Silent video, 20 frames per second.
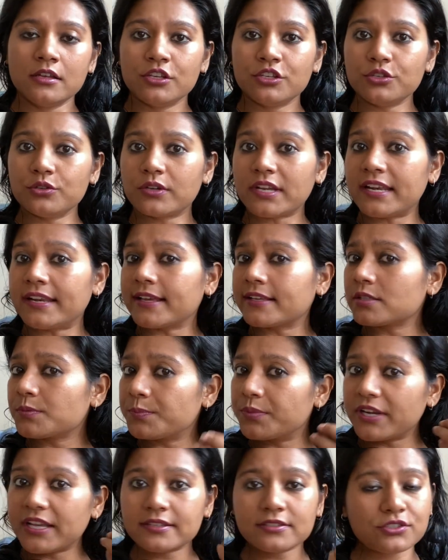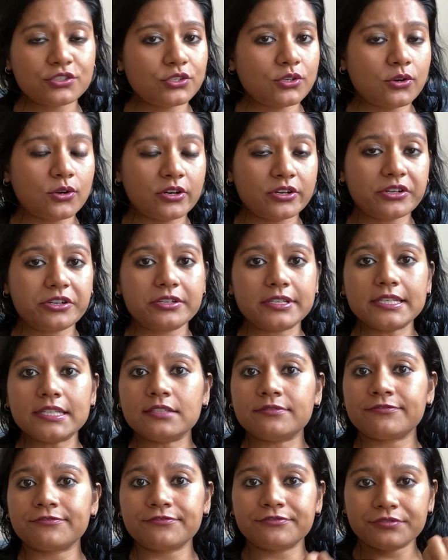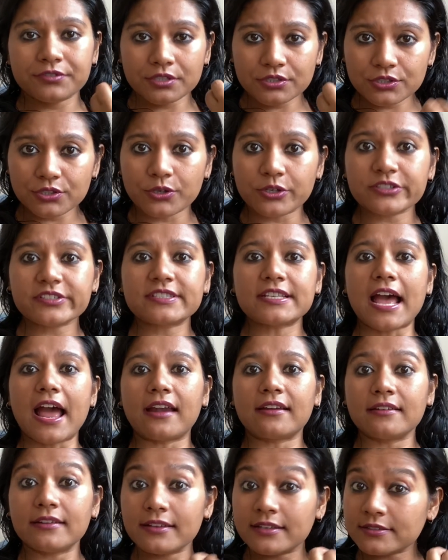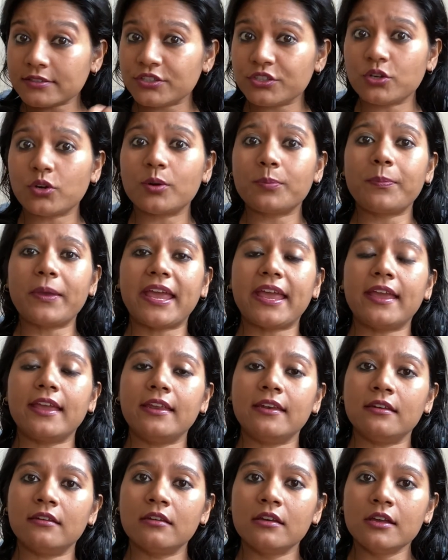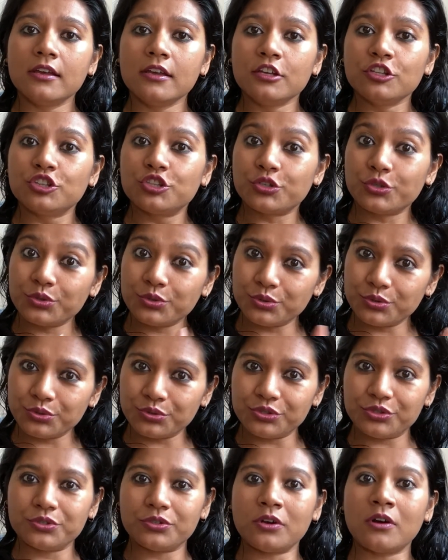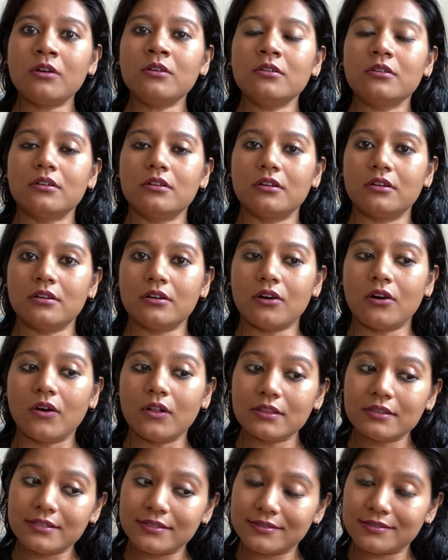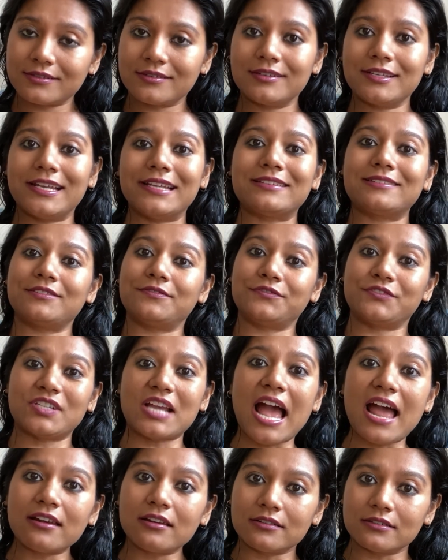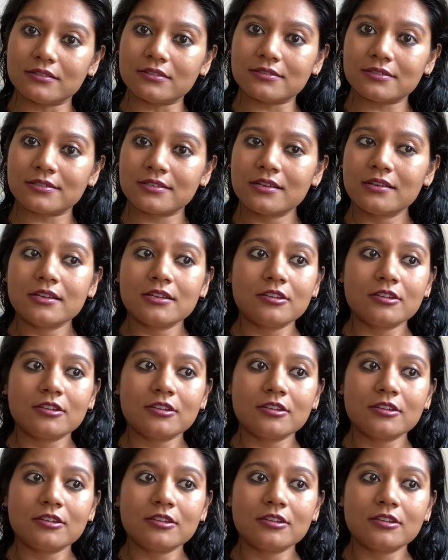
You can express your grief, your sadness, your pain through, all these creative channels.